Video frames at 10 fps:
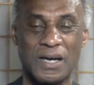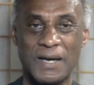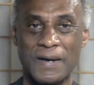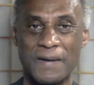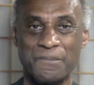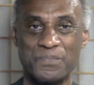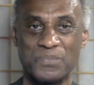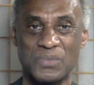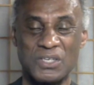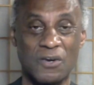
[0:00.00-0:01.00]

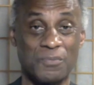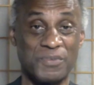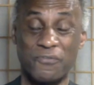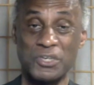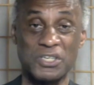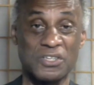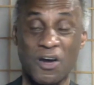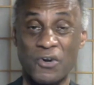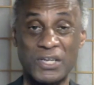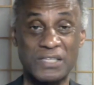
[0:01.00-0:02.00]
Before you
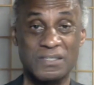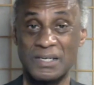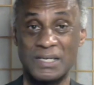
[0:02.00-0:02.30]
know it,